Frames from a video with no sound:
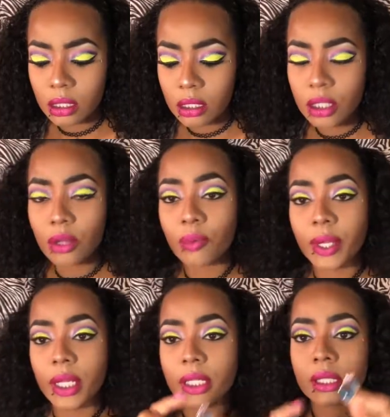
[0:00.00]
your
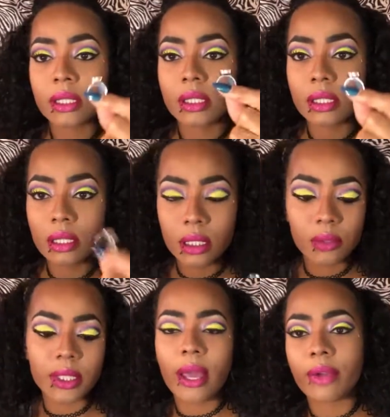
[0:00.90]
rings.
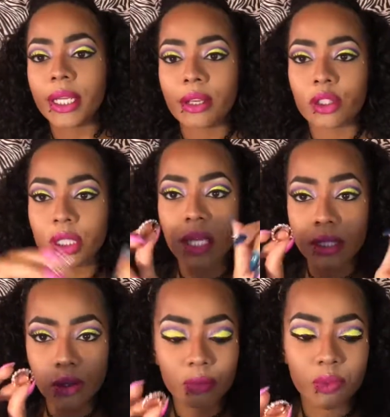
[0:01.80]
These are
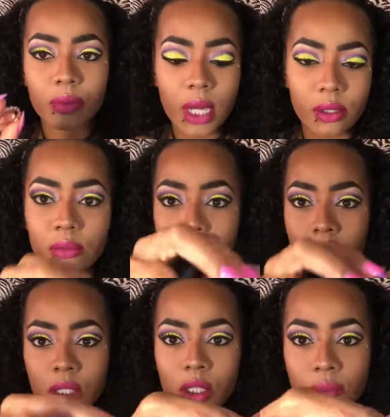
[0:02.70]
just some
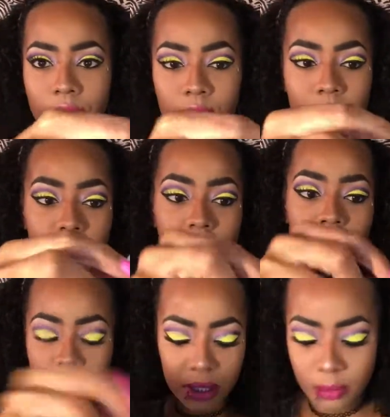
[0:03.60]
costume jewelry
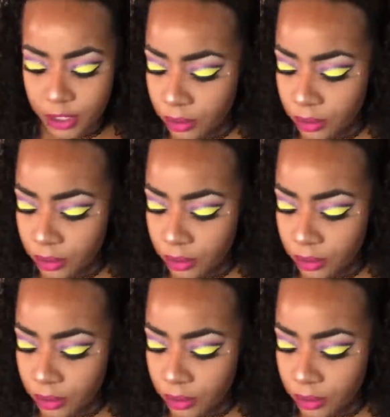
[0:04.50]
that I